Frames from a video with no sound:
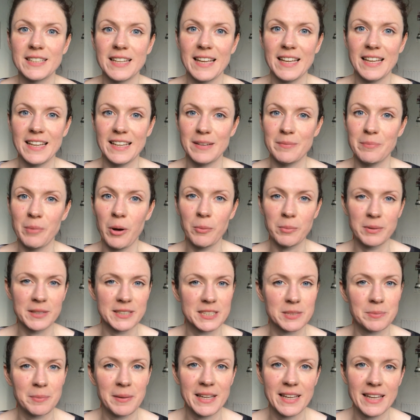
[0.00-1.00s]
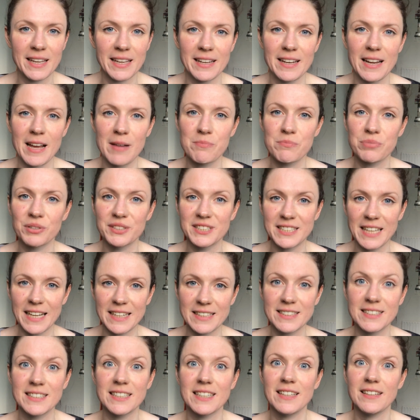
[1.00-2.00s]
in public speaking and
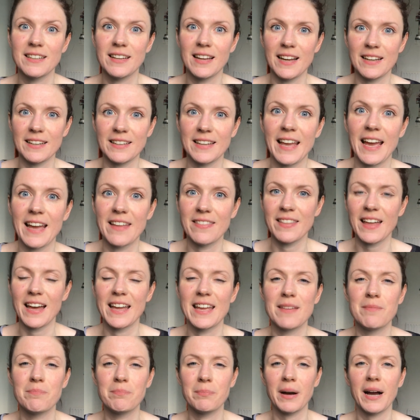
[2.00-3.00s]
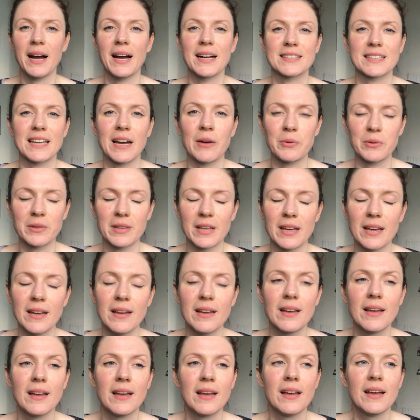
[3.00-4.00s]
presenting and getting that impact out there.
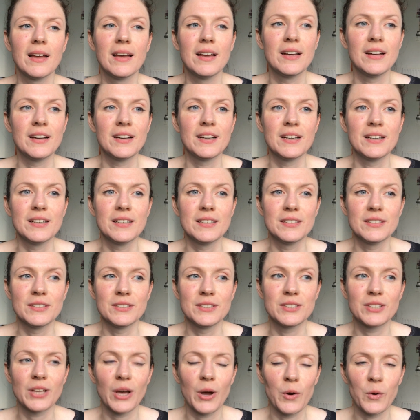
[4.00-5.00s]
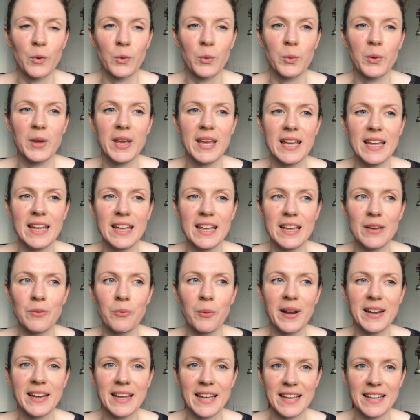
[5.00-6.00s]
So we
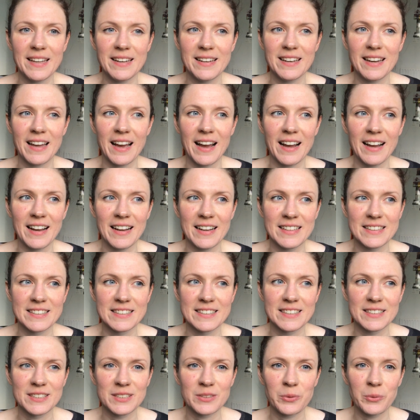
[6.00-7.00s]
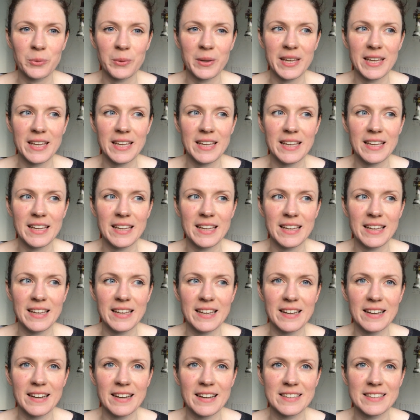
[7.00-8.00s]
went in and
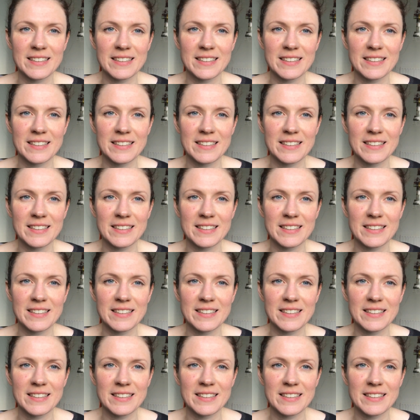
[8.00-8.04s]
I